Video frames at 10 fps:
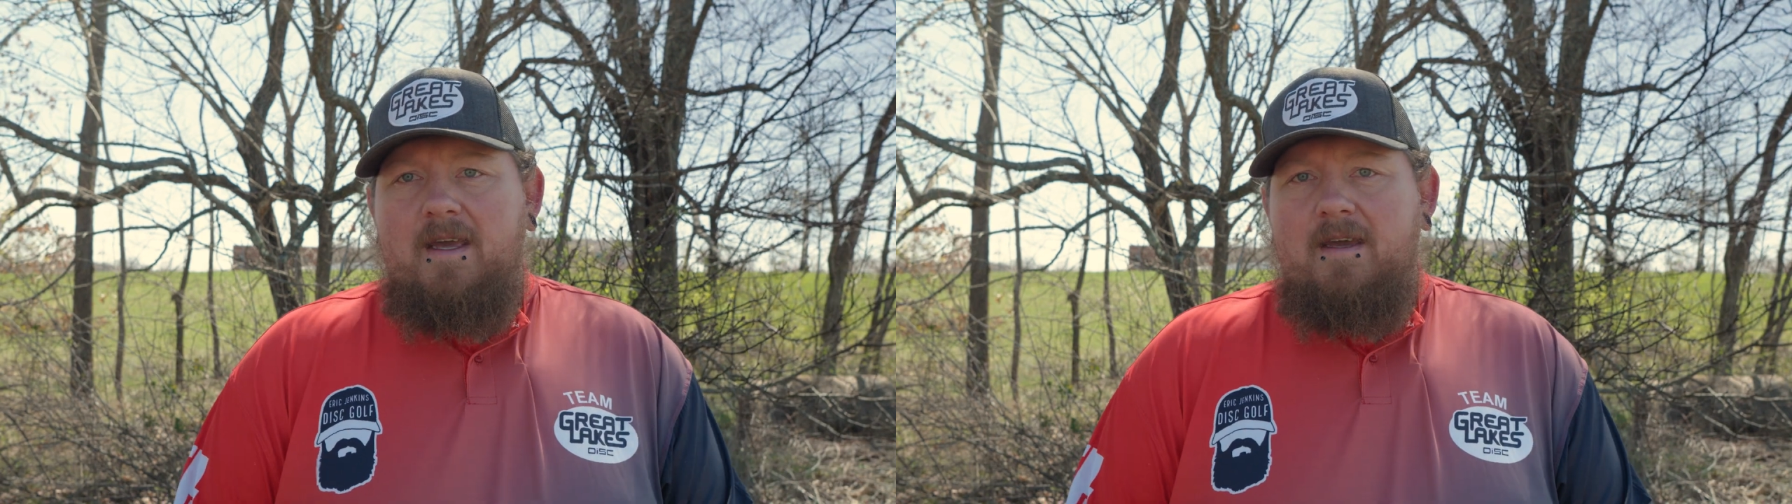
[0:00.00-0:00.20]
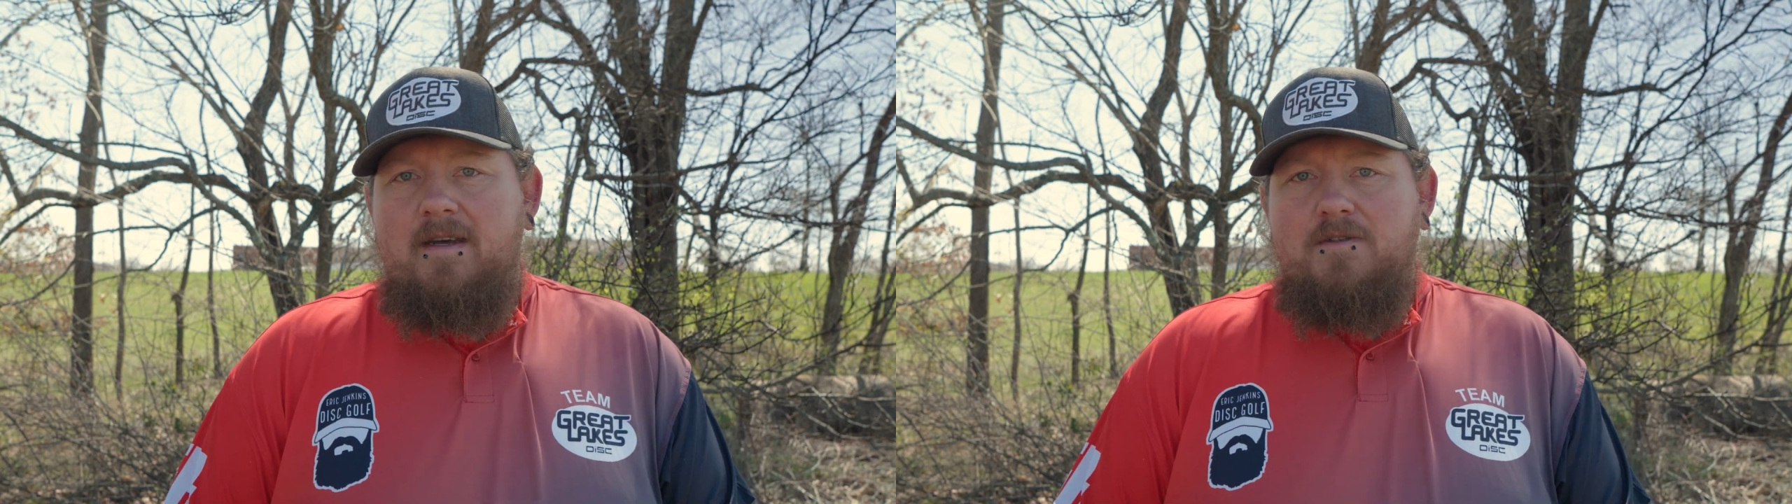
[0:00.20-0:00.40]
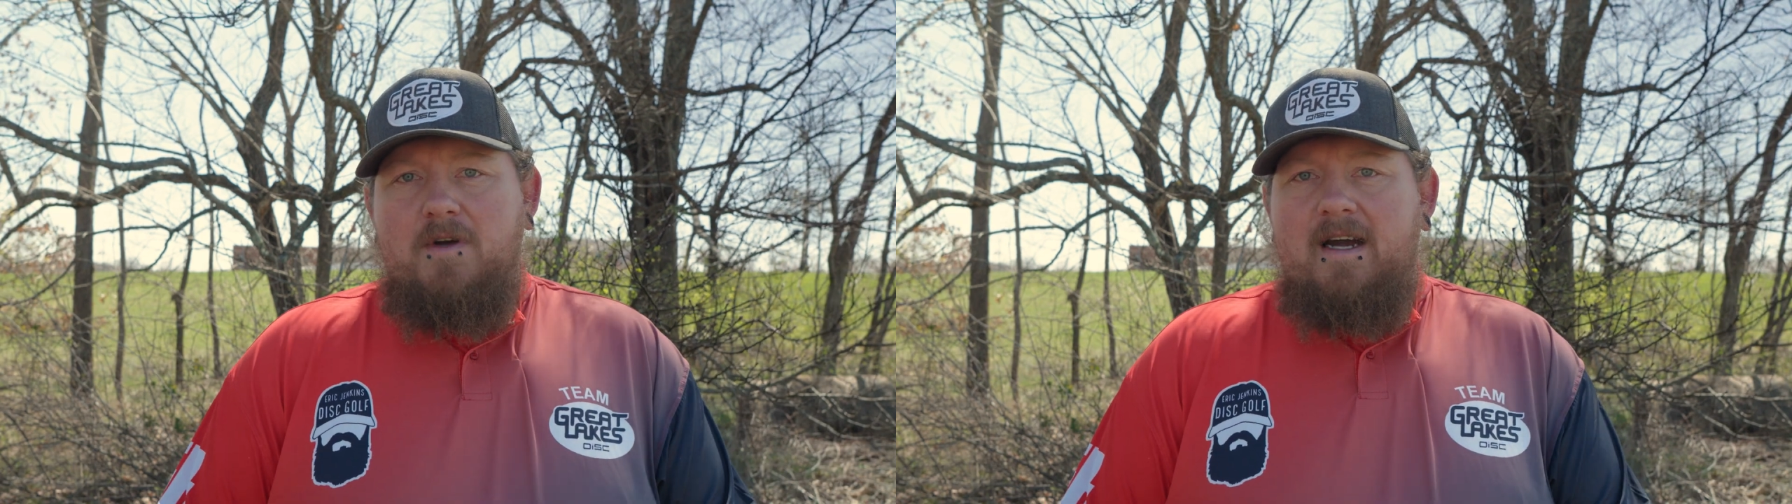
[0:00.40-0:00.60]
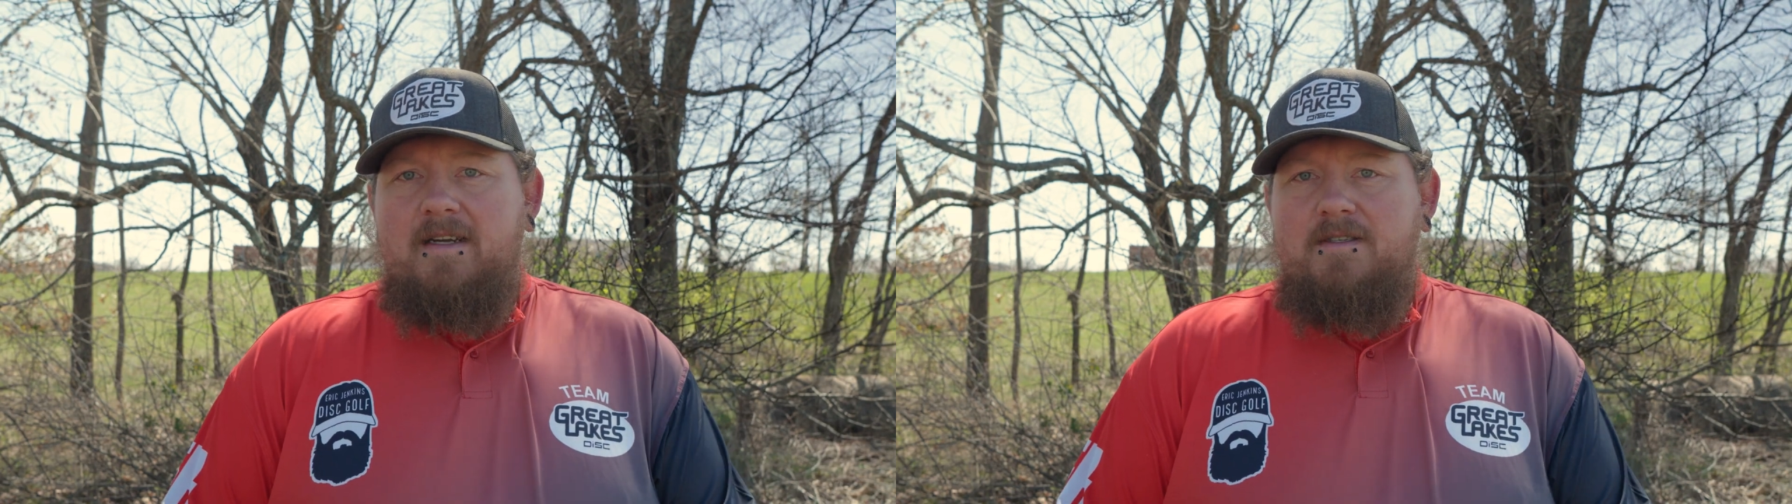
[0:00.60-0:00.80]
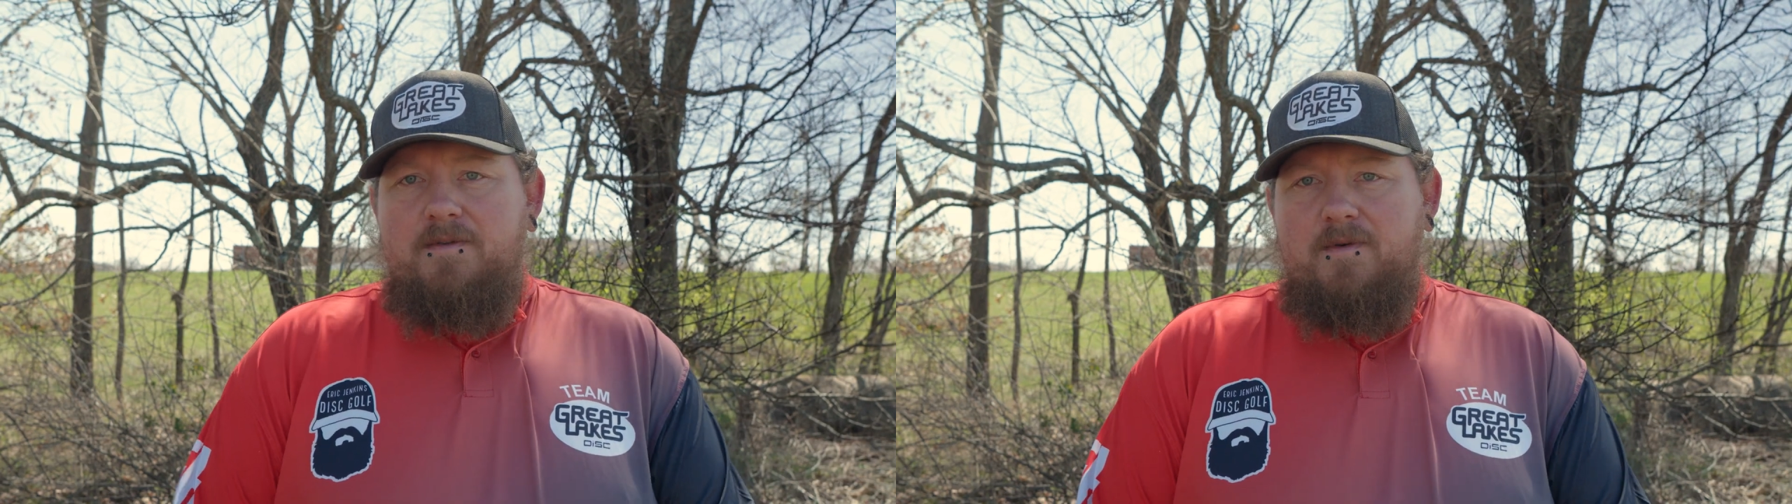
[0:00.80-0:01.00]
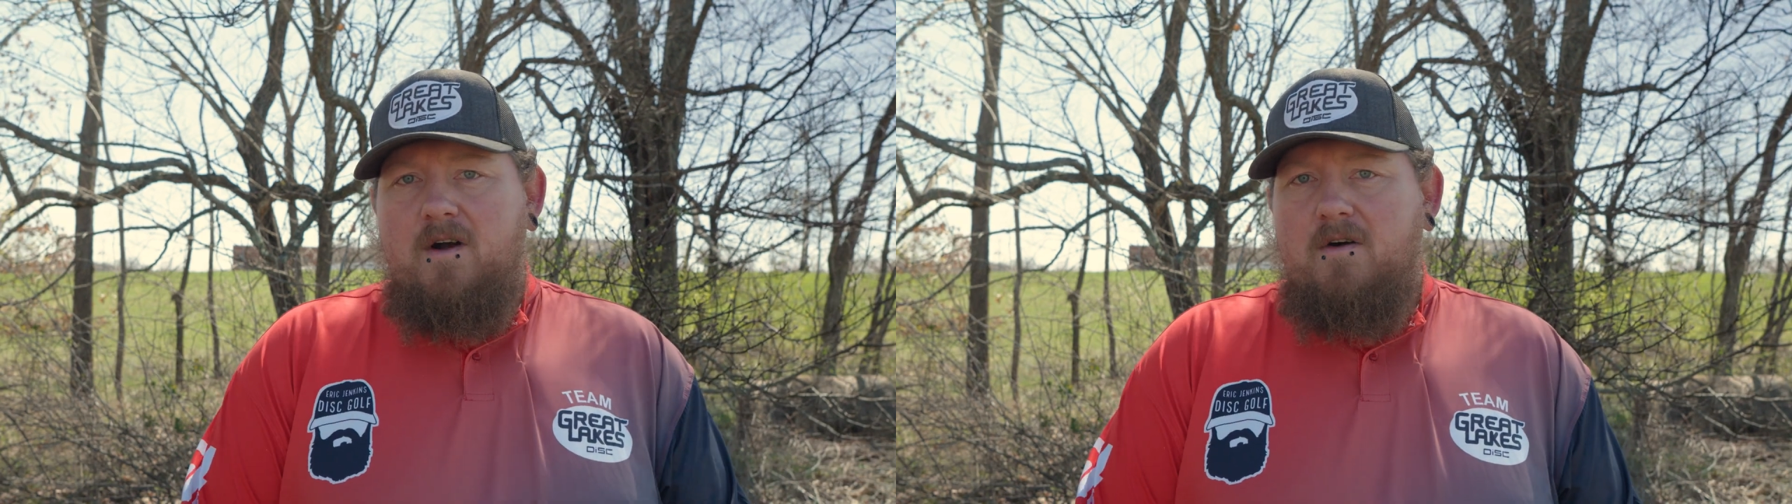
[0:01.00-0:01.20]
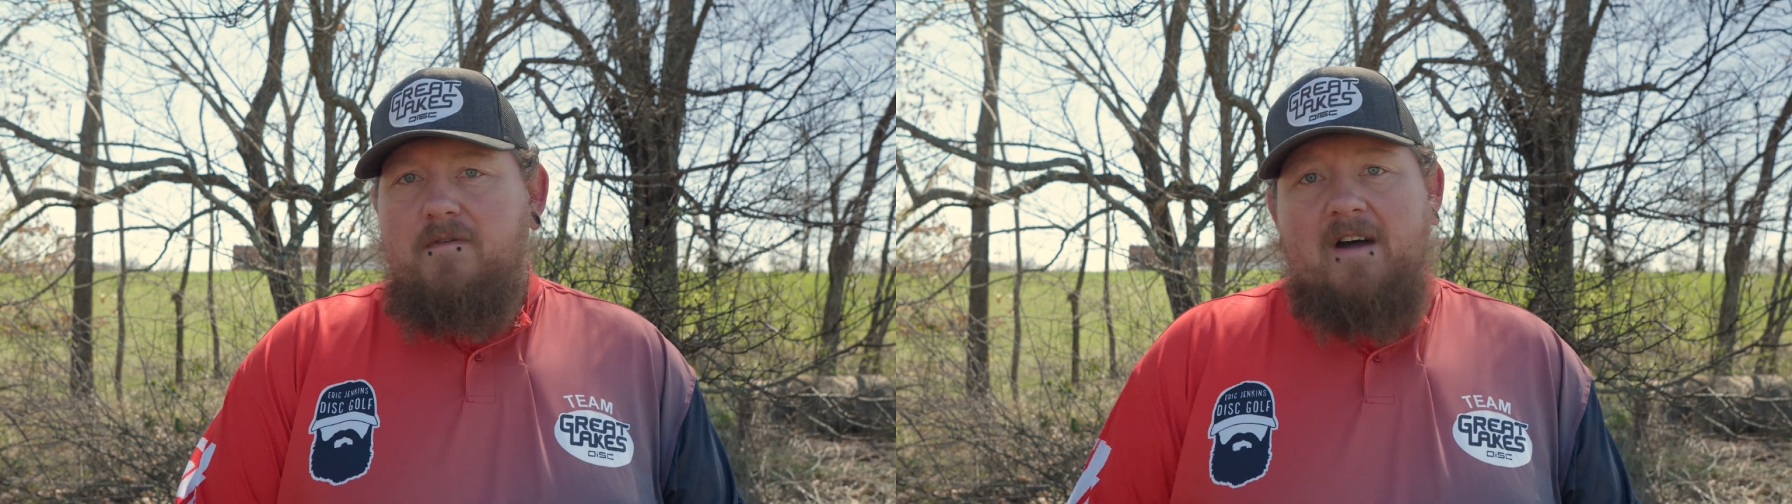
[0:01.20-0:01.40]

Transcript: in trying to throw